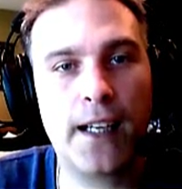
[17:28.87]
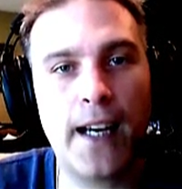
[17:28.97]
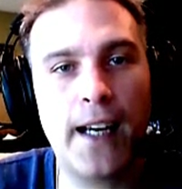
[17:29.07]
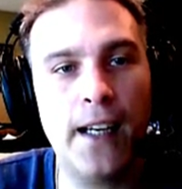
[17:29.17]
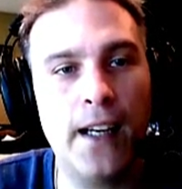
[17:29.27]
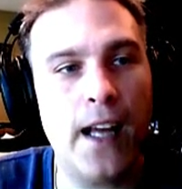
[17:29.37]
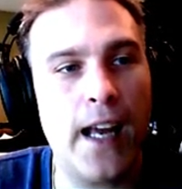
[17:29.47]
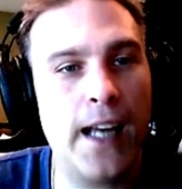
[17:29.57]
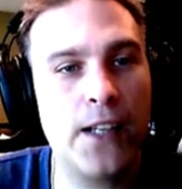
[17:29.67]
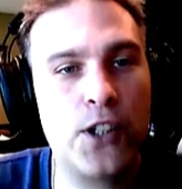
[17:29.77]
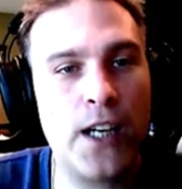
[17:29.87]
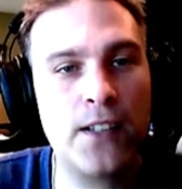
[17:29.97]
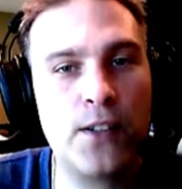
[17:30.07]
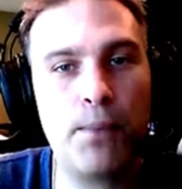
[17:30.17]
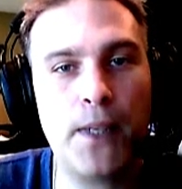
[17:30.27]
Okay, it
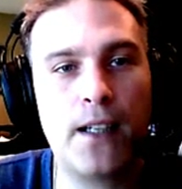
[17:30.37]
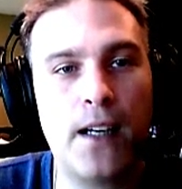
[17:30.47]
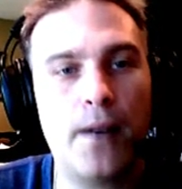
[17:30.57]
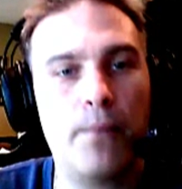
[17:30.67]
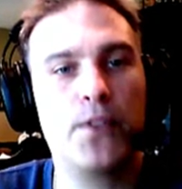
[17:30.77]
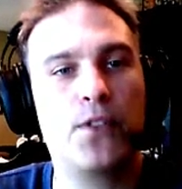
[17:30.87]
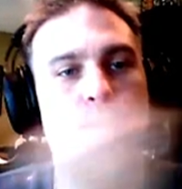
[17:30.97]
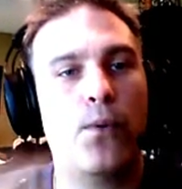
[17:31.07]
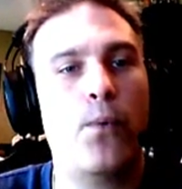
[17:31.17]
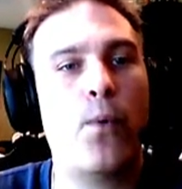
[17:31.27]
just becomes